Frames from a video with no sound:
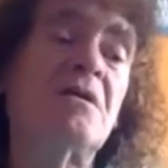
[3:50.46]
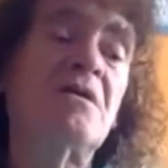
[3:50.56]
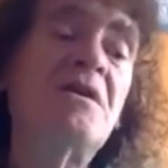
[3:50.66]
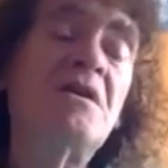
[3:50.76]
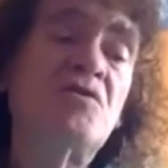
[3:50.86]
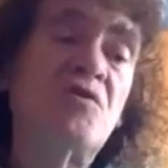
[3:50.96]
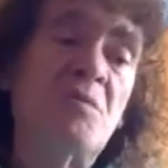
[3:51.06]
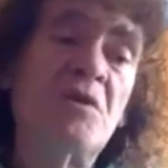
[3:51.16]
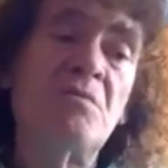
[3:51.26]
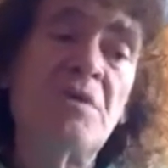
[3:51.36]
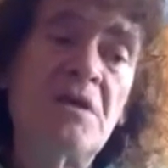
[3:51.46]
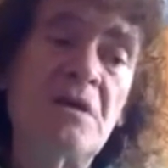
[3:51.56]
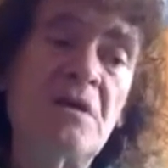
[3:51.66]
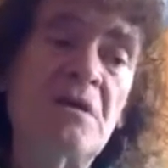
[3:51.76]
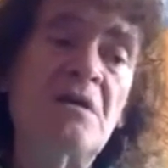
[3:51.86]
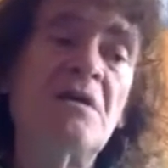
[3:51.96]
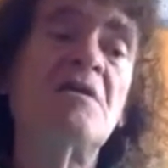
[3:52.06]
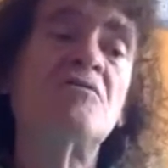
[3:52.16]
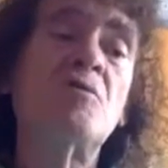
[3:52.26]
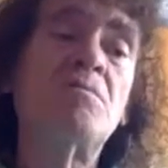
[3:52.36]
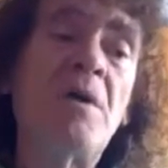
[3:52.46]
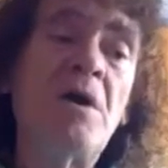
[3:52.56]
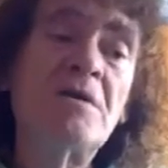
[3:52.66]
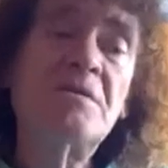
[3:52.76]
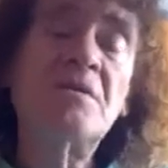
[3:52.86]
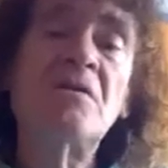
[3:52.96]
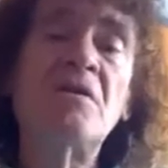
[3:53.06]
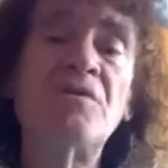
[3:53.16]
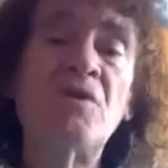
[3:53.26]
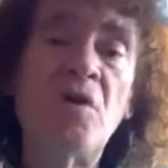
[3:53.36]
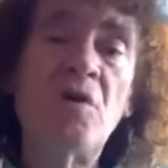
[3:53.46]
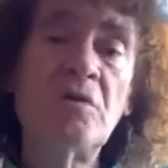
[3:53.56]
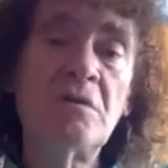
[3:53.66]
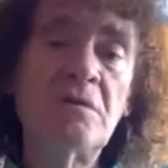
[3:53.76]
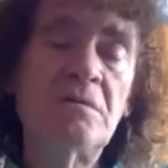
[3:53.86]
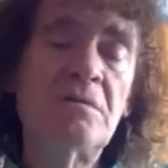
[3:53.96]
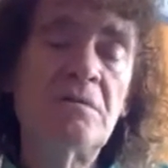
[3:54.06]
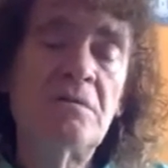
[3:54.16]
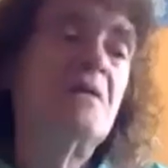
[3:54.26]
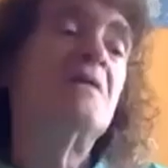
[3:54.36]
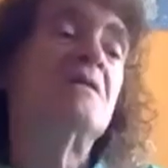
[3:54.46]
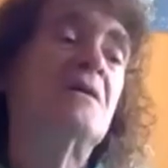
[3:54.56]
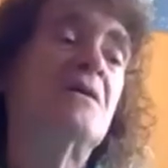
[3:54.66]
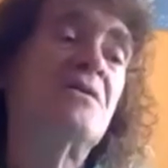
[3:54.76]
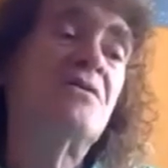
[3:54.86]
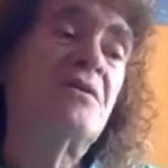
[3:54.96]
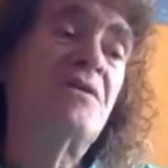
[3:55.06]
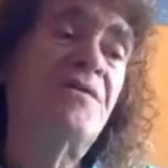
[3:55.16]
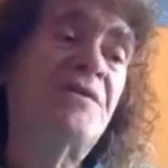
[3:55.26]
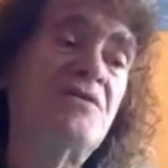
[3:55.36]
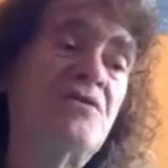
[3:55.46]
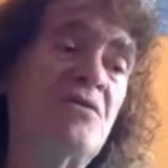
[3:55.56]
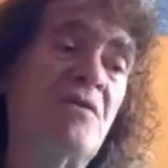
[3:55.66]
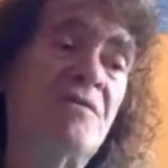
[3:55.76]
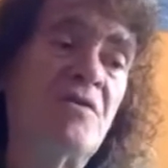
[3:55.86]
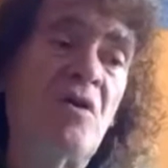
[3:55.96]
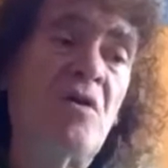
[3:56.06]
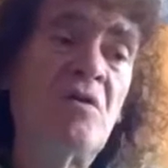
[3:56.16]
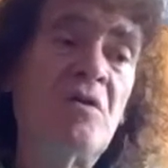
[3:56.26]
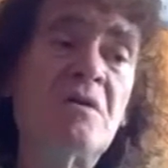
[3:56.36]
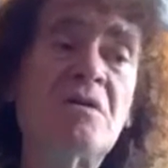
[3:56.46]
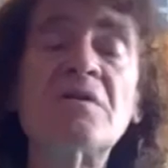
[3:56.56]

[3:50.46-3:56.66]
each human being is a parcel of the whole. The definition of the whole,